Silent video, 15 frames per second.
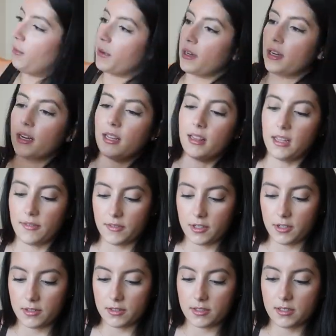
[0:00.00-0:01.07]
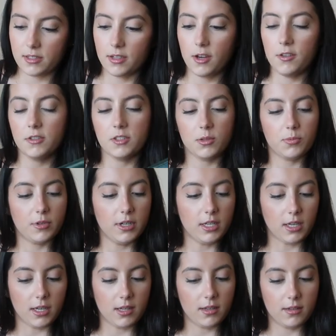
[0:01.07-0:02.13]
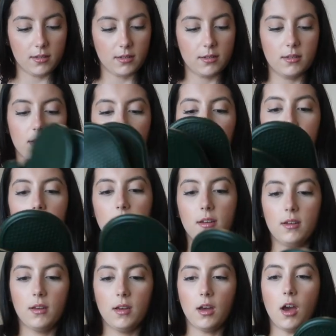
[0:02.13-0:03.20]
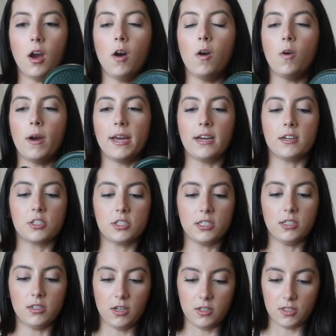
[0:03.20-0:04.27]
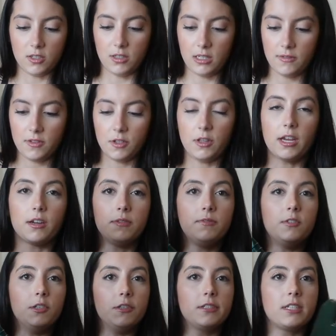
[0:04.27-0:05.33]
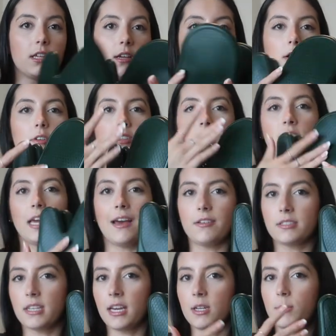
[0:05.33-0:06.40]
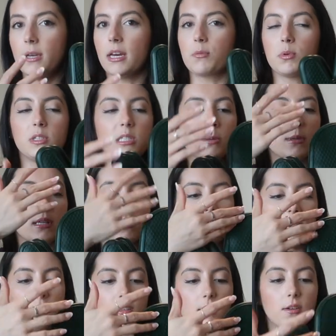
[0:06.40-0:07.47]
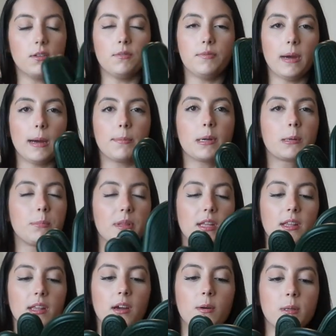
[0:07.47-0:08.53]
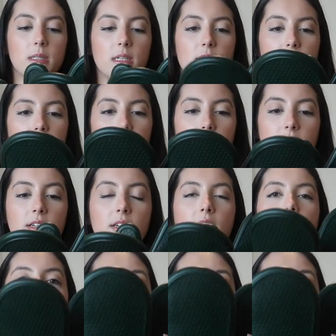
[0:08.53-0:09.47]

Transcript: Oh my god, I love those. Oh, those are pretty. Oh, I actually also love their like full silicone on the outside. We had ones that were like silicone fabric, but then they always got dirty.